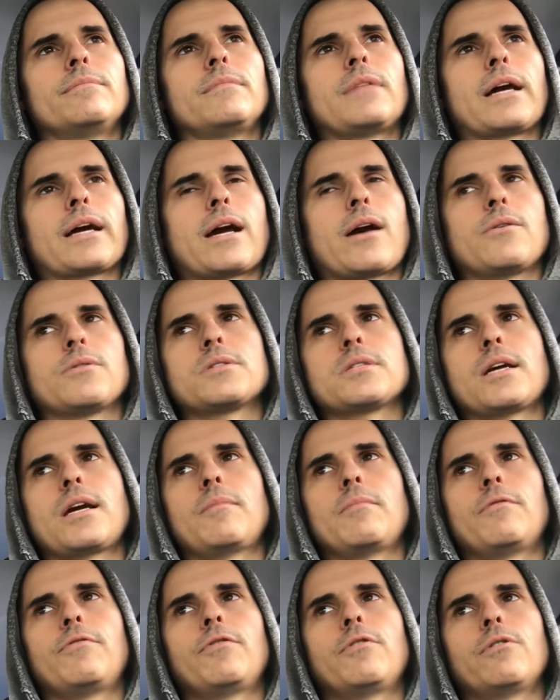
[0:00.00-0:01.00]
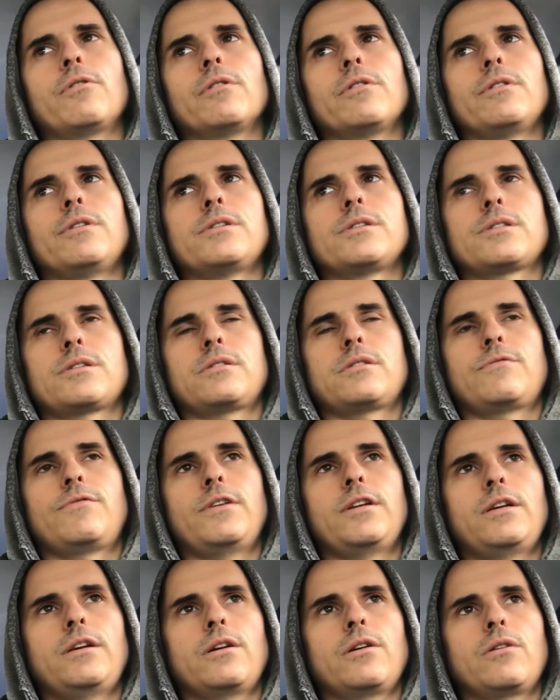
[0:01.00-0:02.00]
like I was saying before, there's this
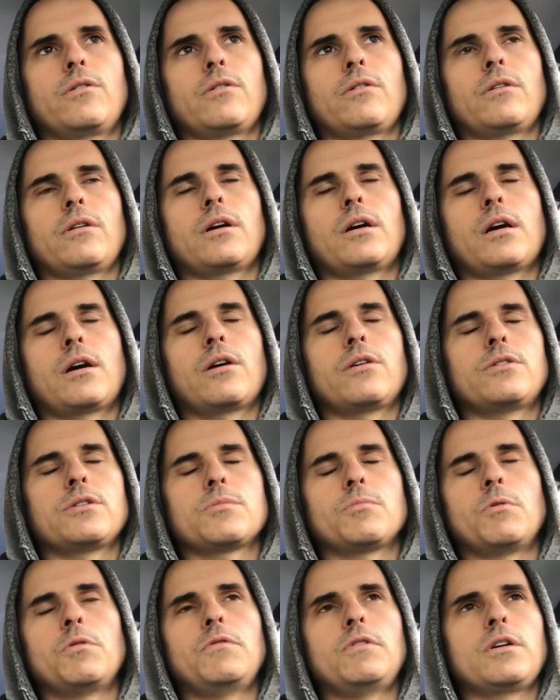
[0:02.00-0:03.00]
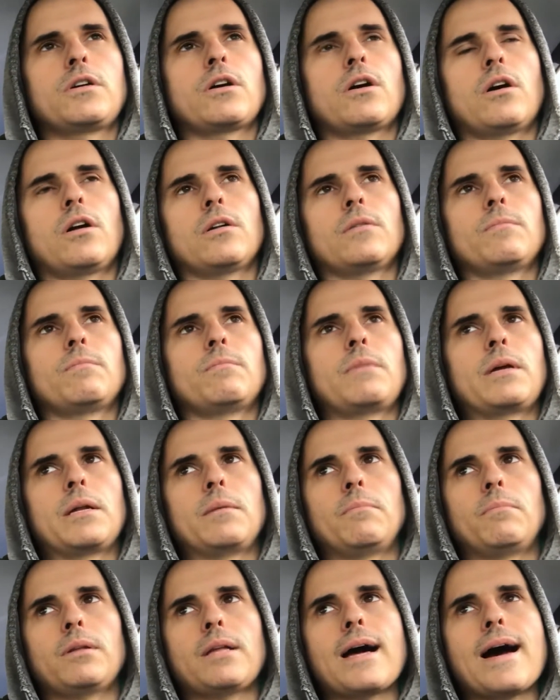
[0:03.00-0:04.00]
video or this movie called Men
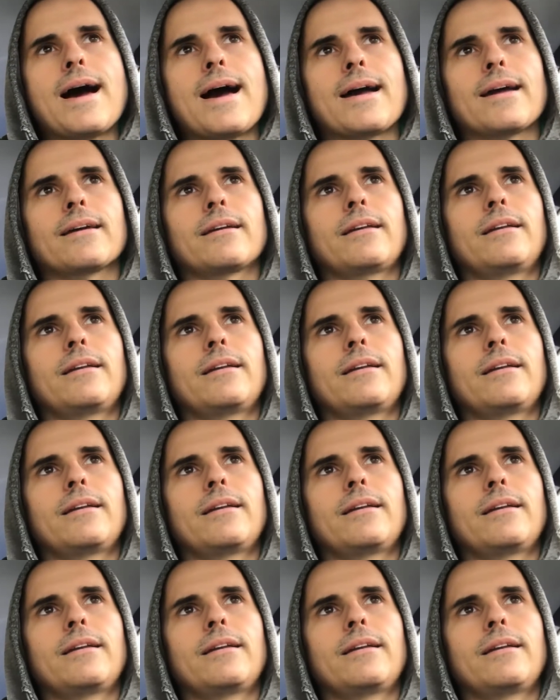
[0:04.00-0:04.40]
in Black,